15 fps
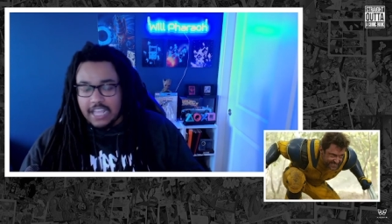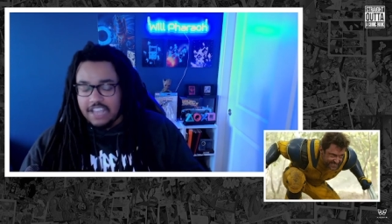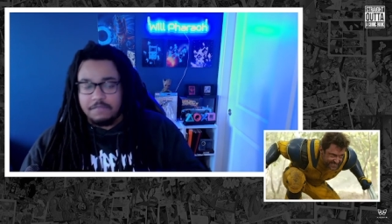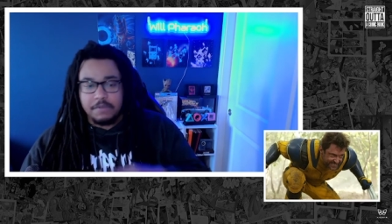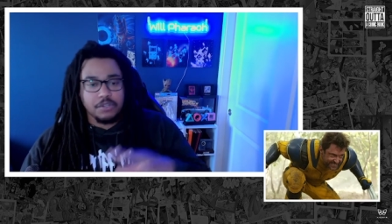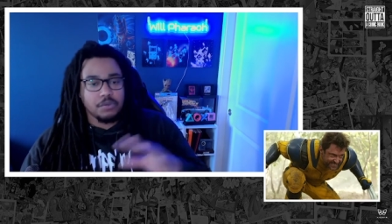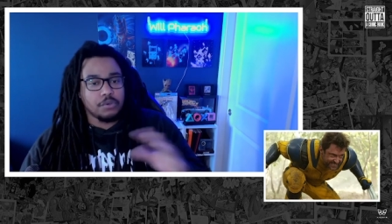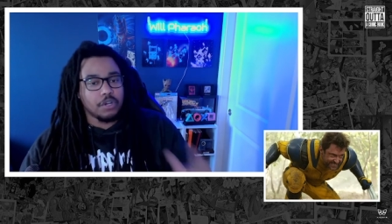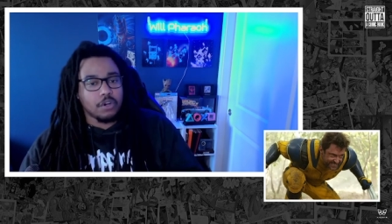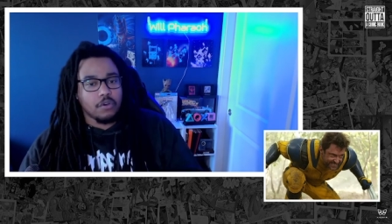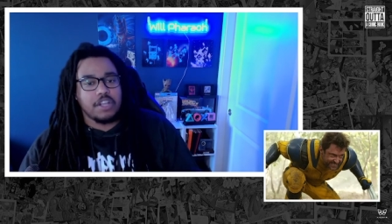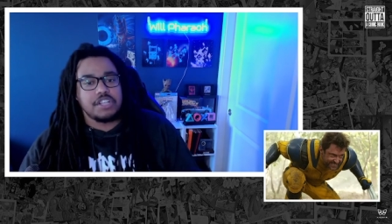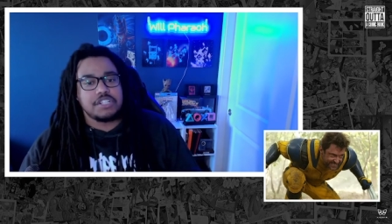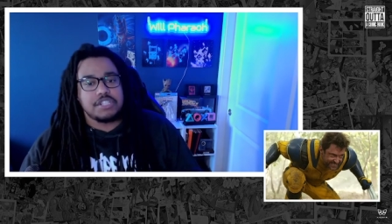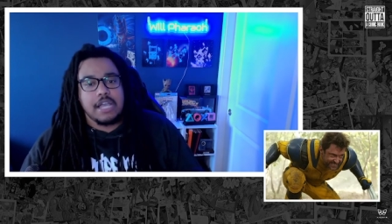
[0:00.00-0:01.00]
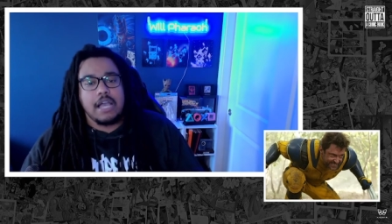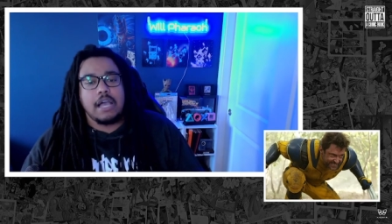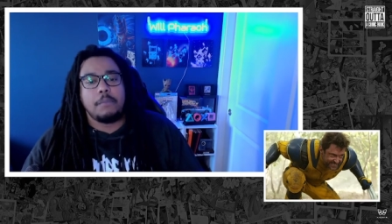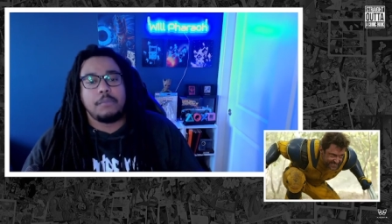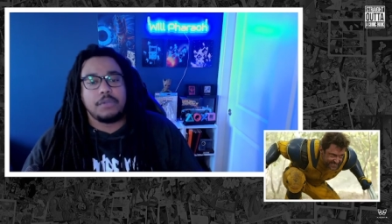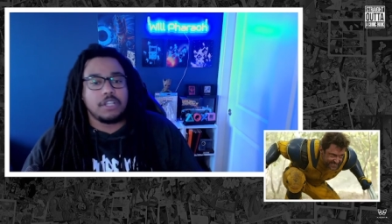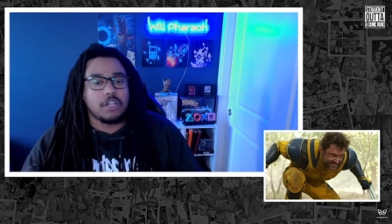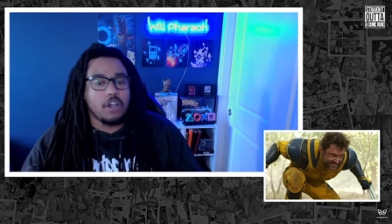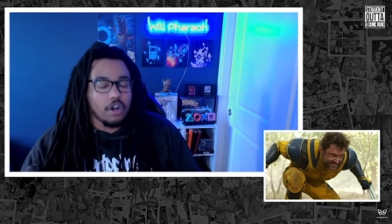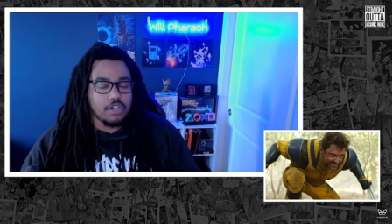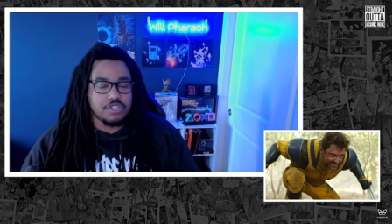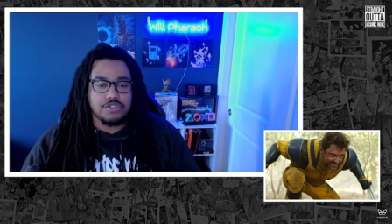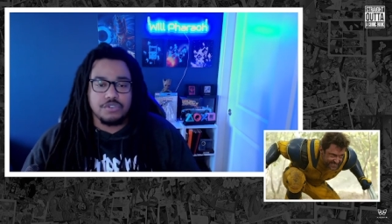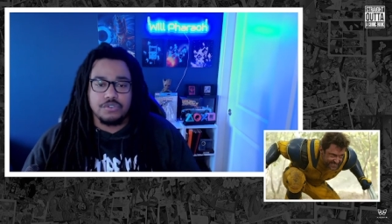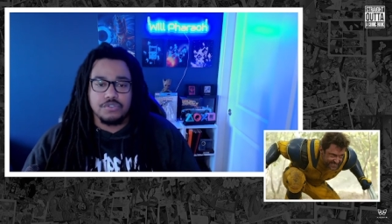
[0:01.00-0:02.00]
They've been doing a great job with the
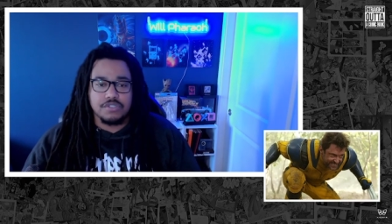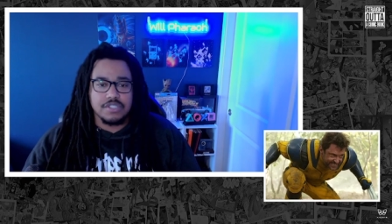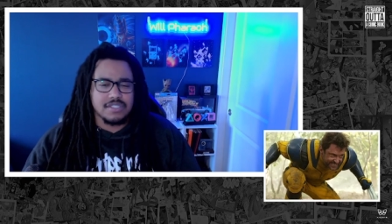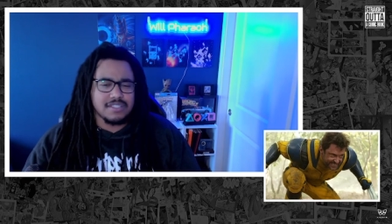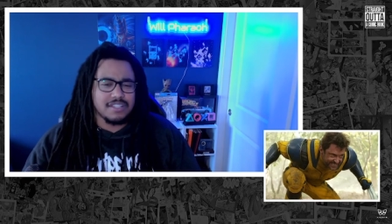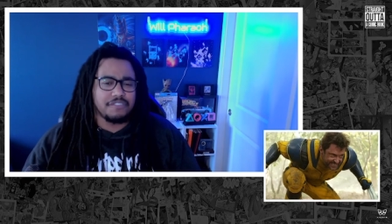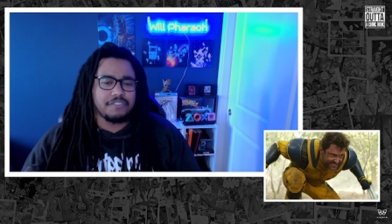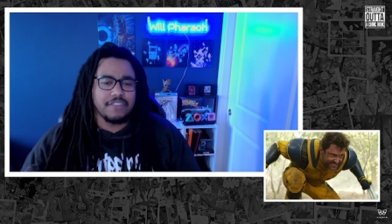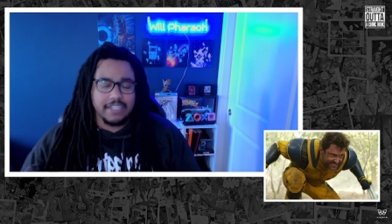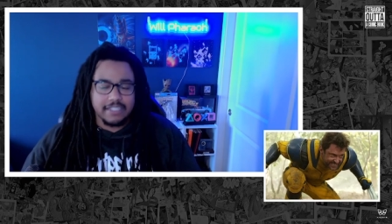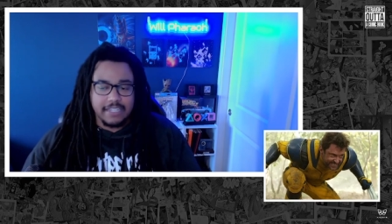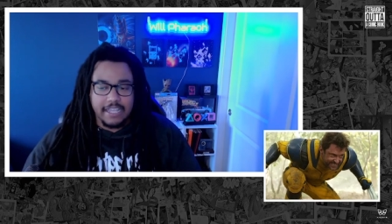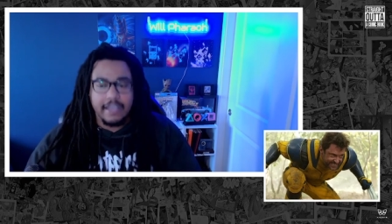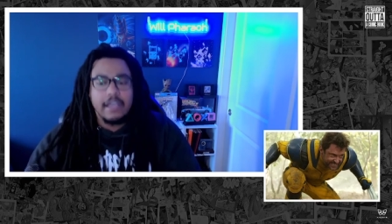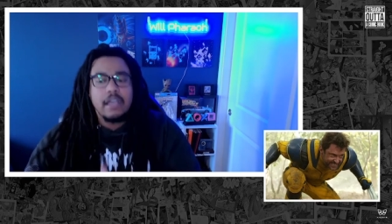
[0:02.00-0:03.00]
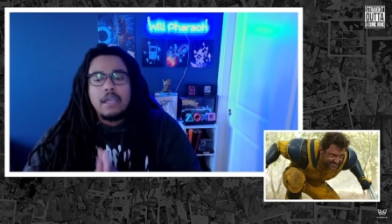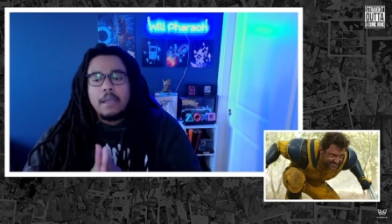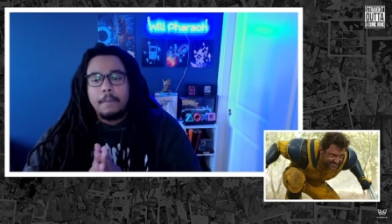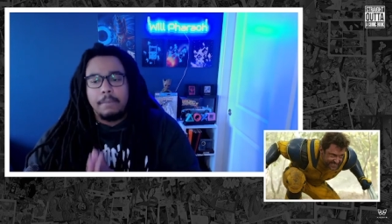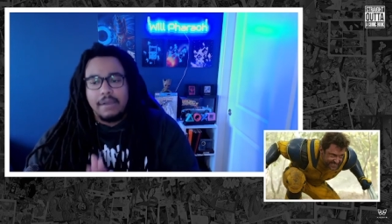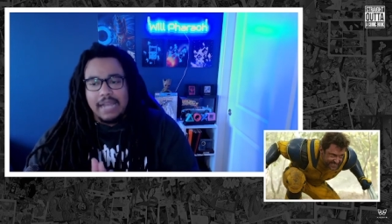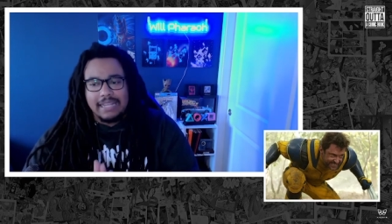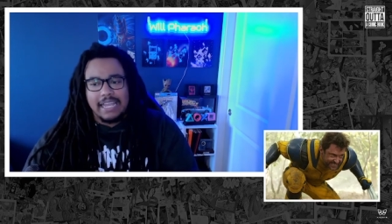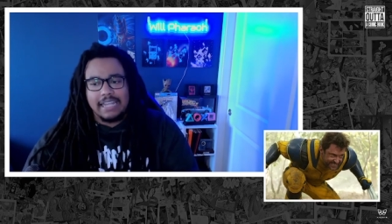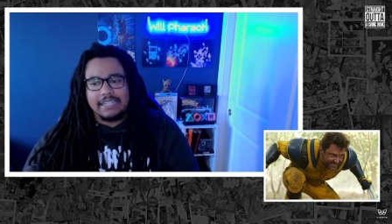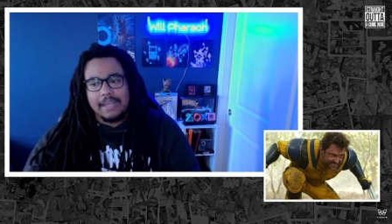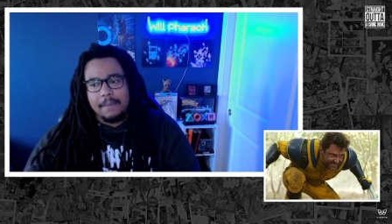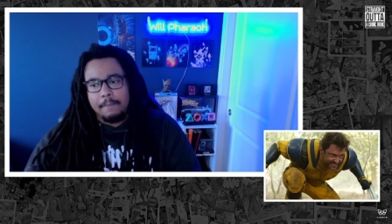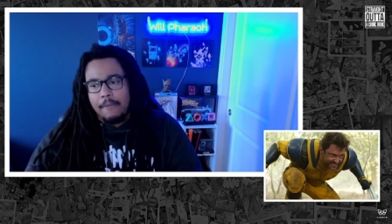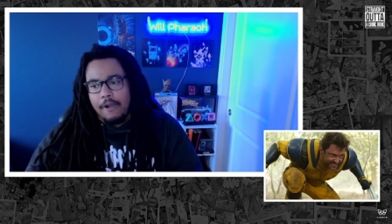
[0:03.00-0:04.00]
cartoons and stuff like that, but I
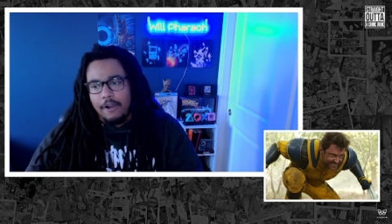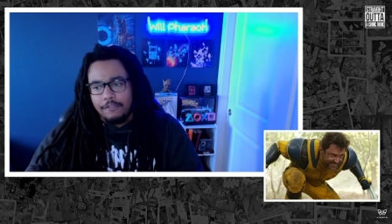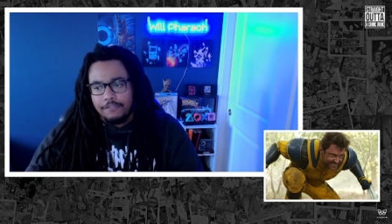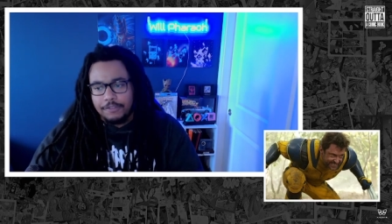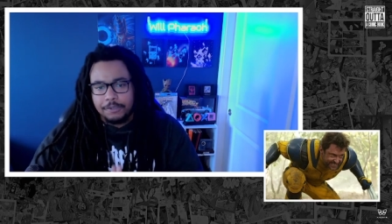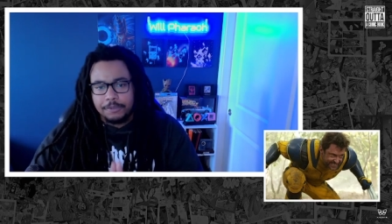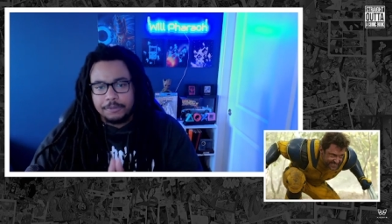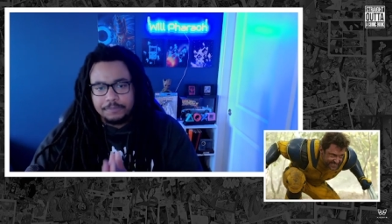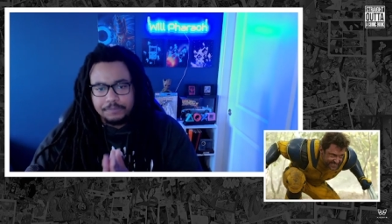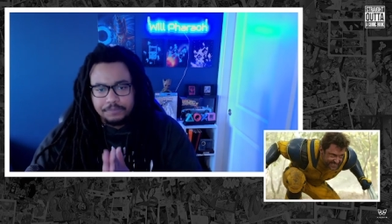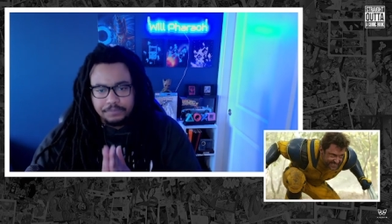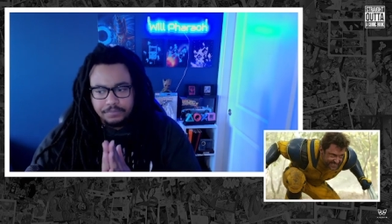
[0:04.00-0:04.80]
like that Marvel